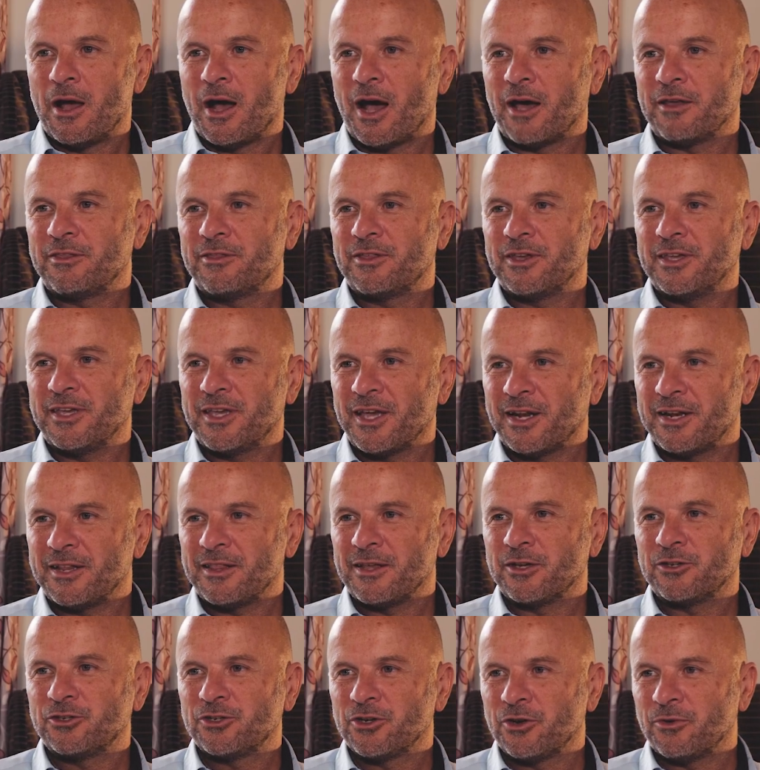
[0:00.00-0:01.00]
I think getting
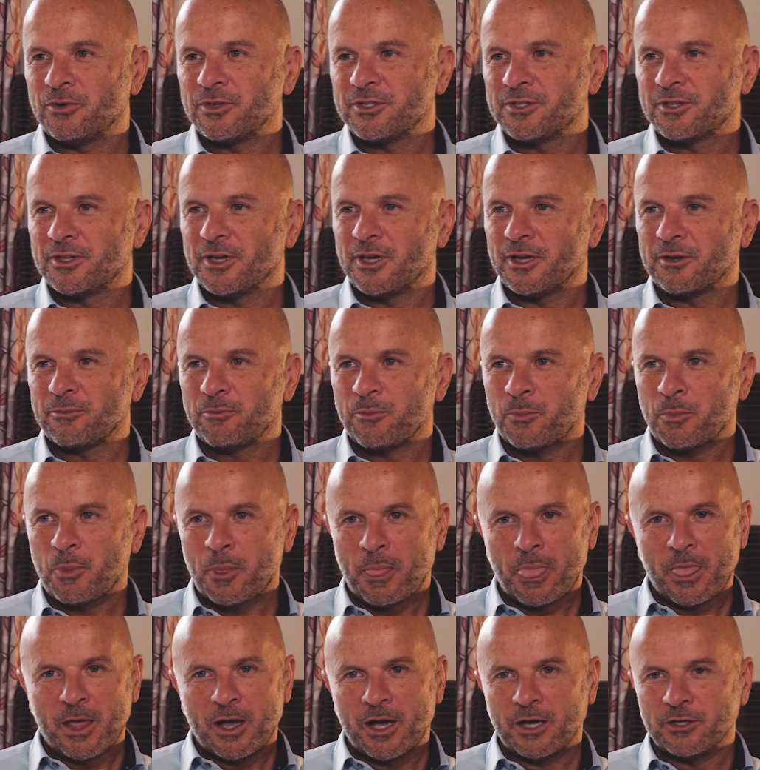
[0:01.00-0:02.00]
assurance that
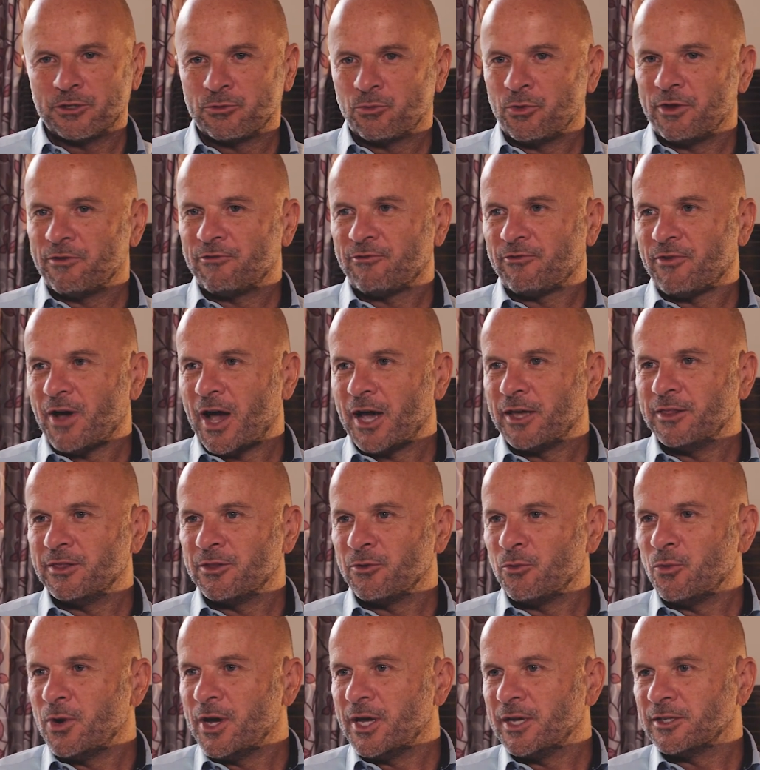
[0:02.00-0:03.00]
as we find
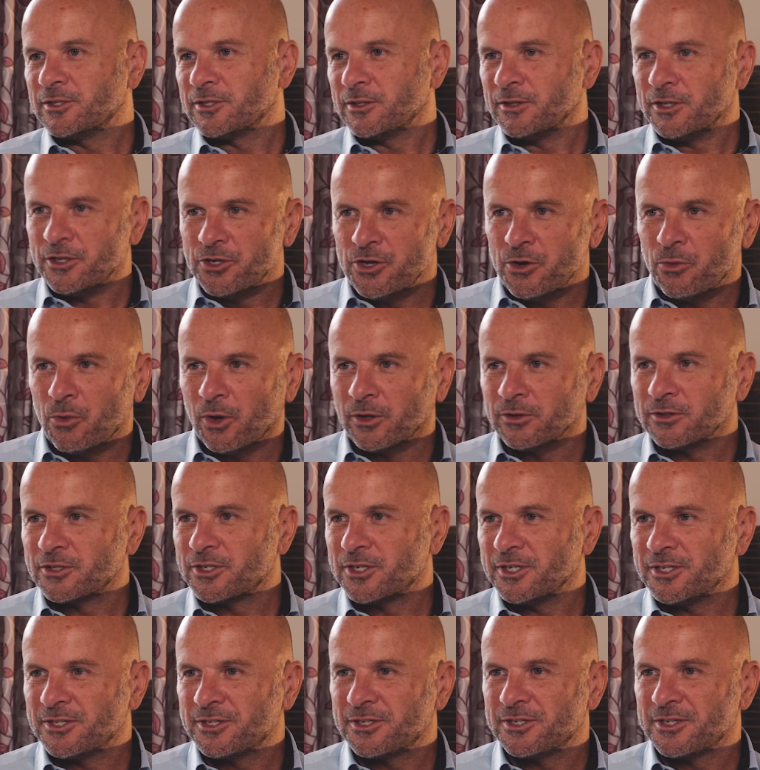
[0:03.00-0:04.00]
the ways and the
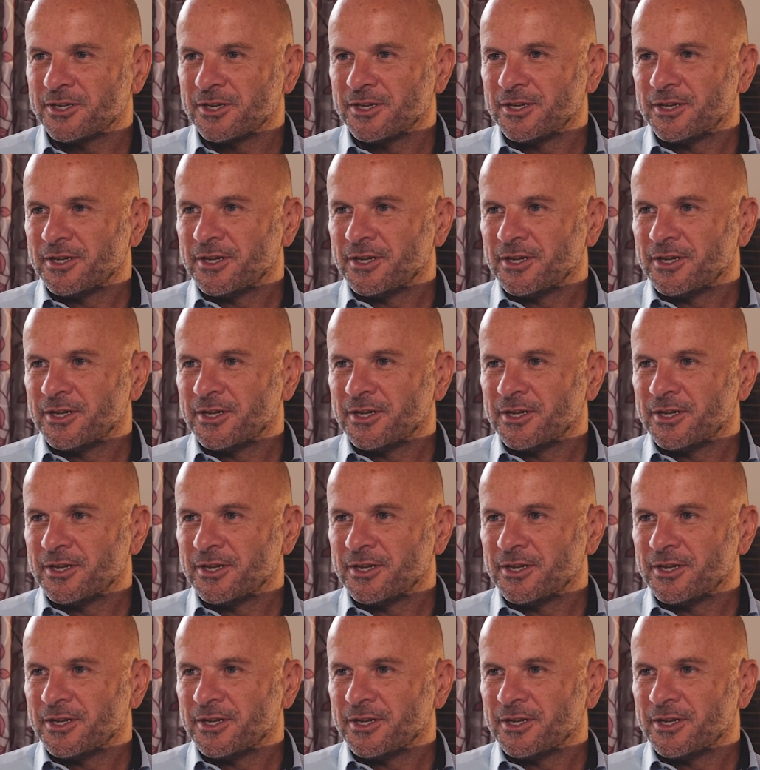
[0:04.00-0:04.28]
nuances